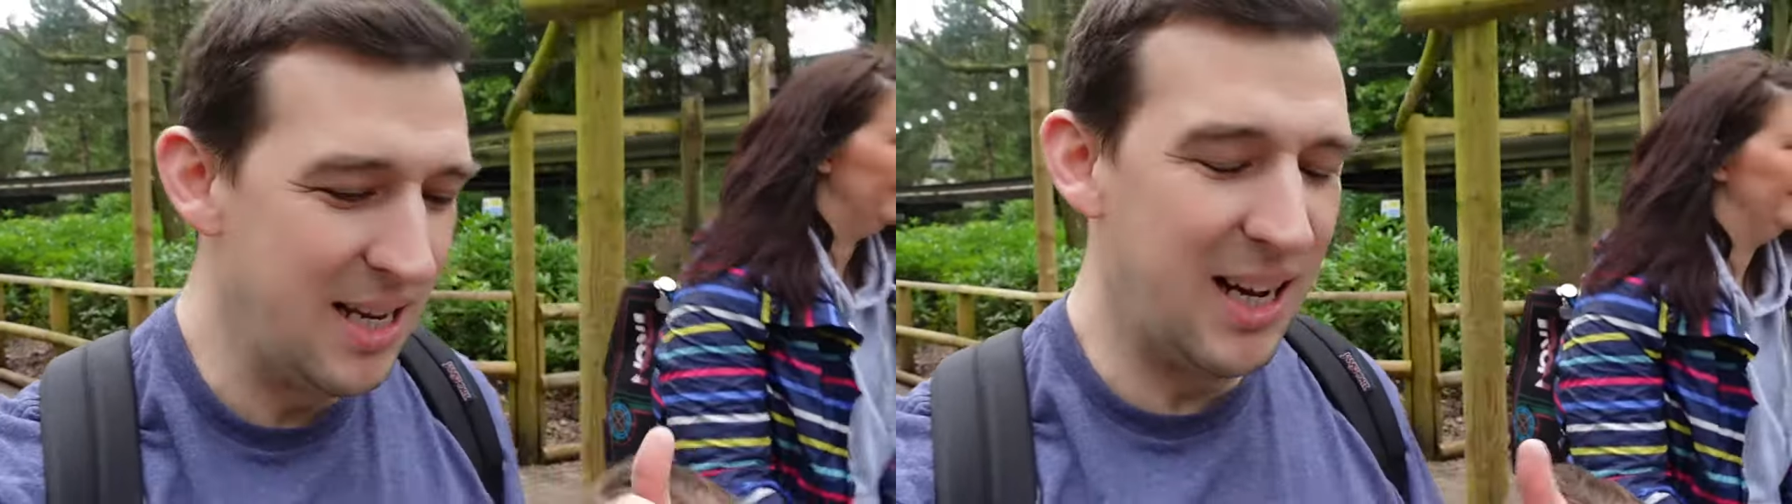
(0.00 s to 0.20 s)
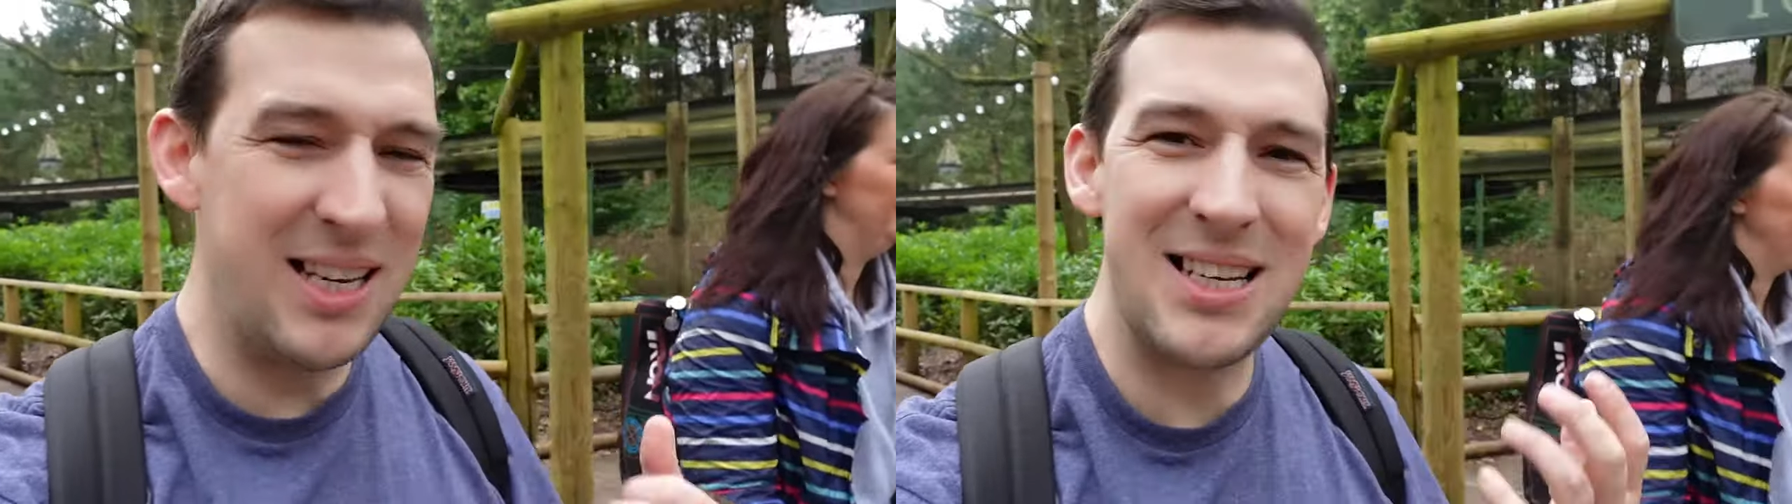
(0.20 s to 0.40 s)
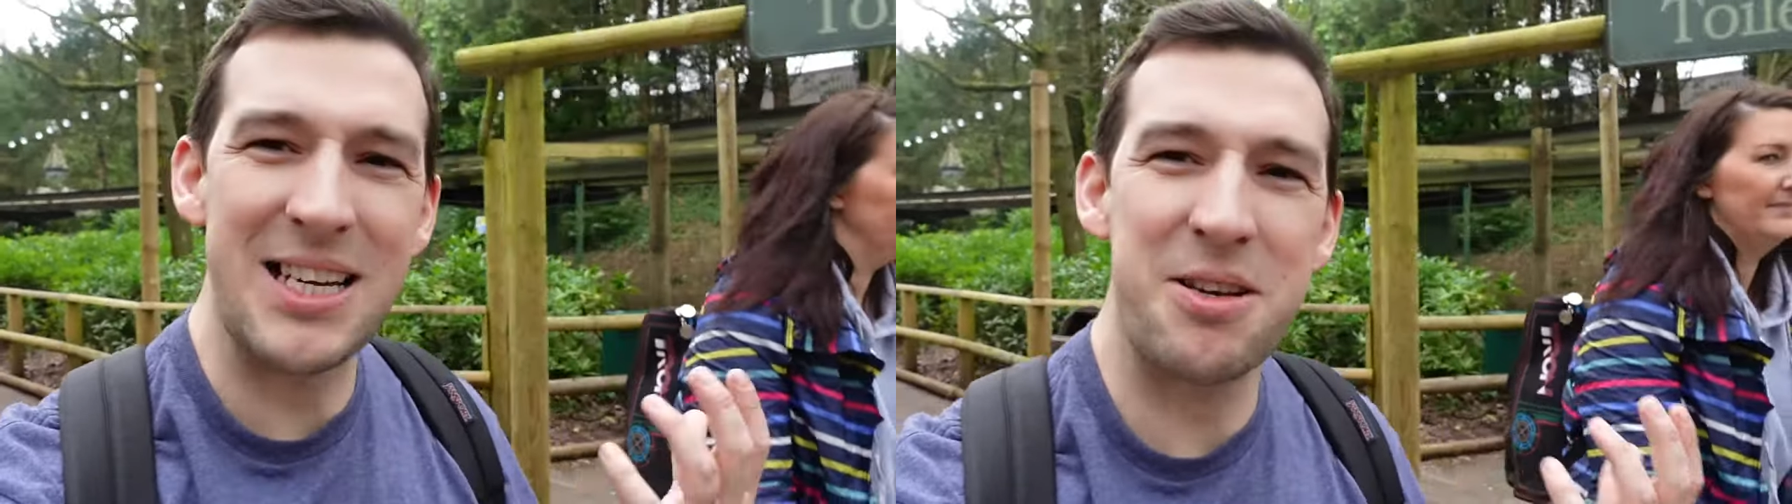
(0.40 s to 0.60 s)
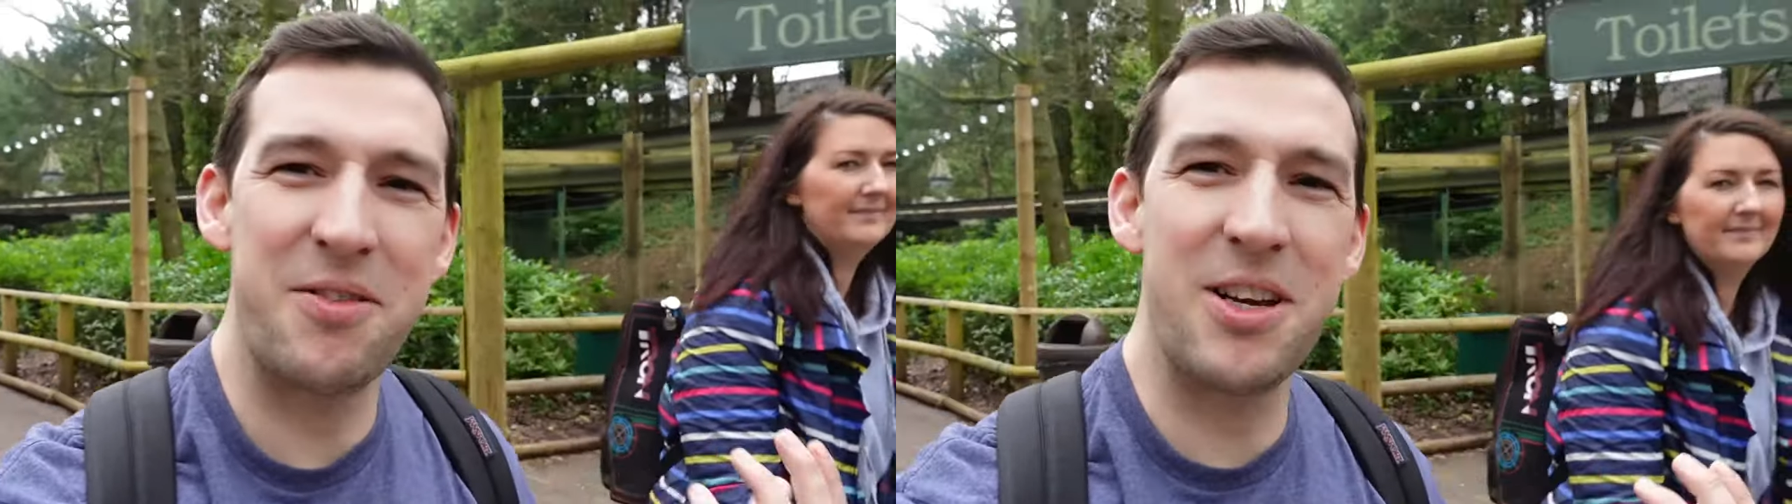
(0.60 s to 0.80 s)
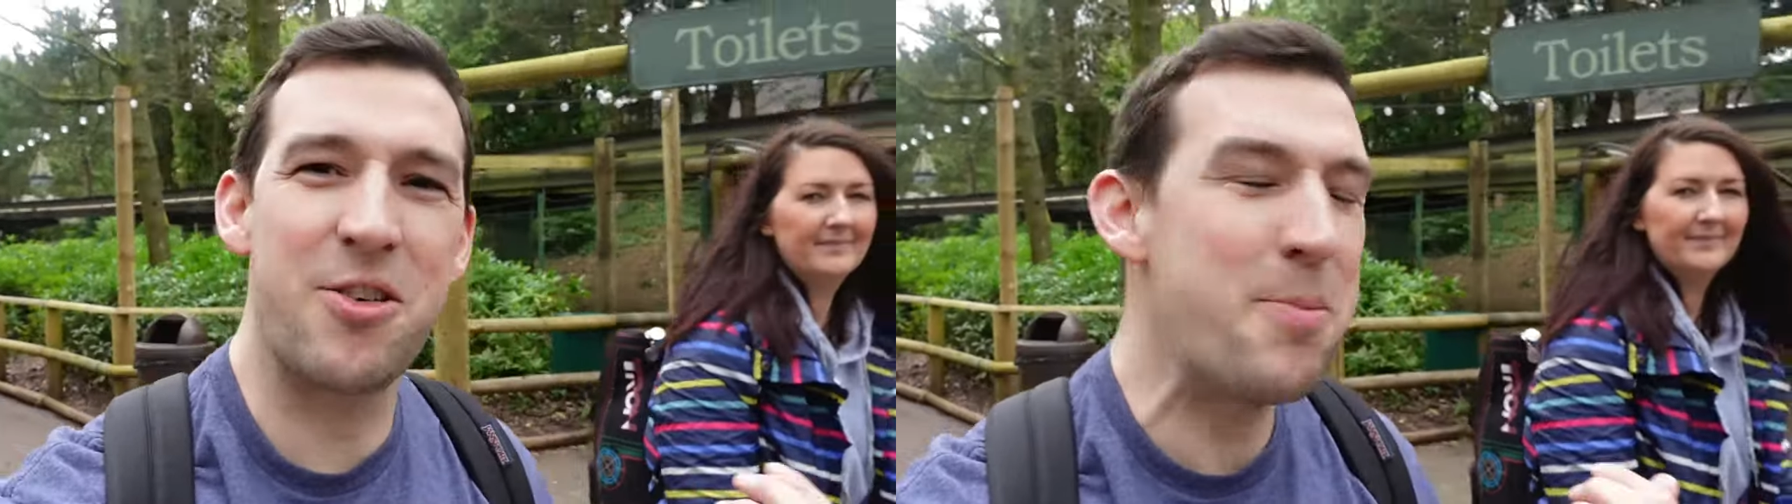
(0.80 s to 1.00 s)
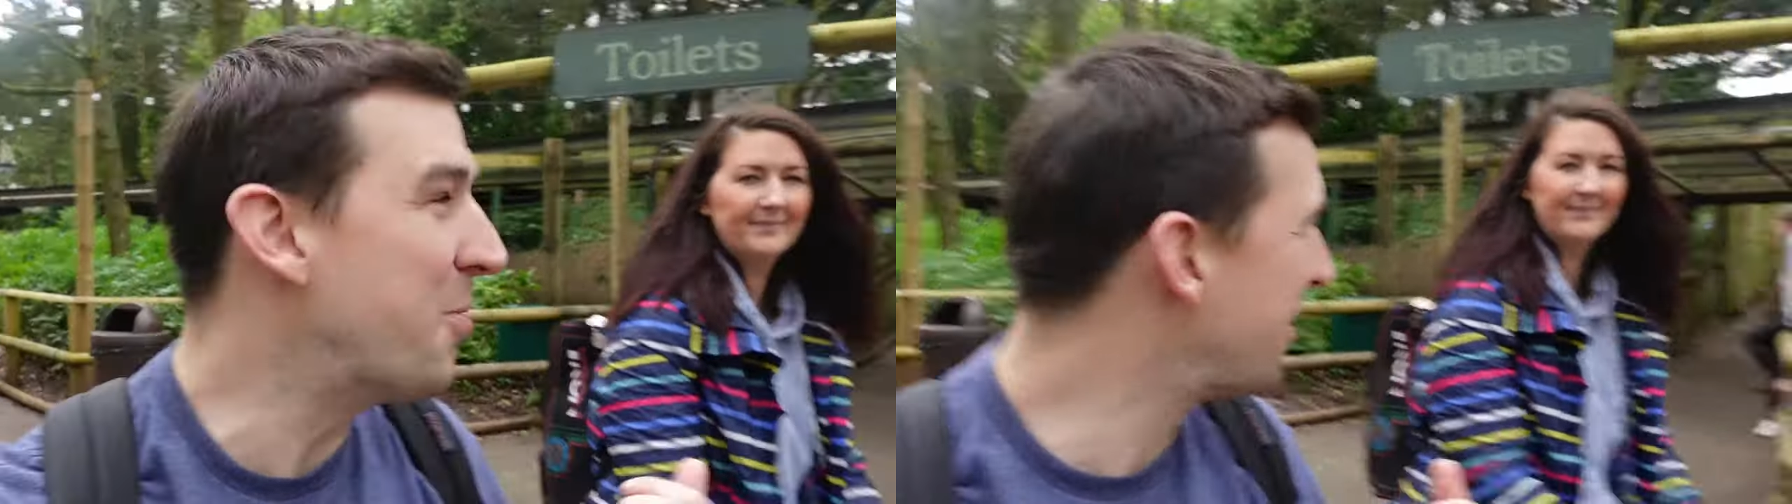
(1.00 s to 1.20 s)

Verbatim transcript: And it's nice to have a creepy one